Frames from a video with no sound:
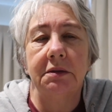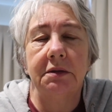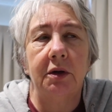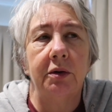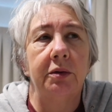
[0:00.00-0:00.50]

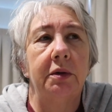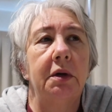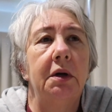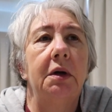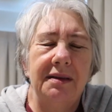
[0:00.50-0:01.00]
So
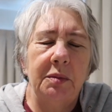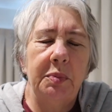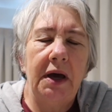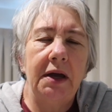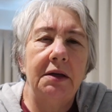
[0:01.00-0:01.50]
the
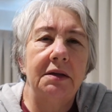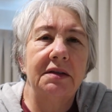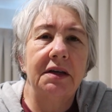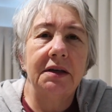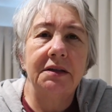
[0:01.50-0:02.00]
pain
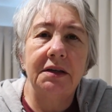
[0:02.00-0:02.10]
has kicked